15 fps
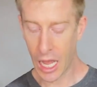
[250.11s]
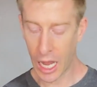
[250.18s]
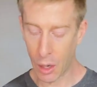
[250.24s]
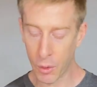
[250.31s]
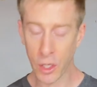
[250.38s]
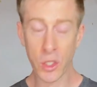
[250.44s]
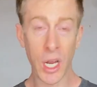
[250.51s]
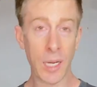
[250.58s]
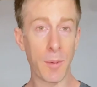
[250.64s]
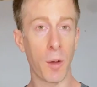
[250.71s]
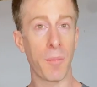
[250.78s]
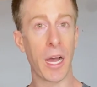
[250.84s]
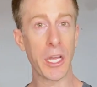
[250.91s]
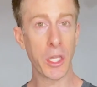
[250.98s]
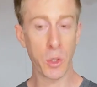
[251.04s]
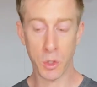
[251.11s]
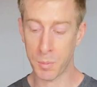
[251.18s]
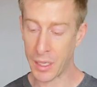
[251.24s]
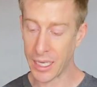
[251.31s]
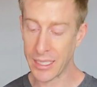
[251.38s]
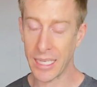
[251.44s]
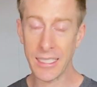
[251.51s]
I want to talk about my use
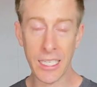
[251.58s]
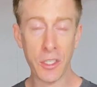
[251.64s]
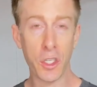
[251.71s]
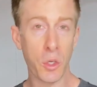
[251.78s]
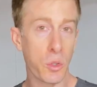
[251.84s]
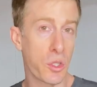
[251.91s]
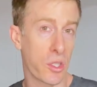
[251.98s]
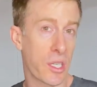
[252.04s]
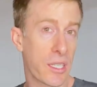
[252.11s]
because I did use this.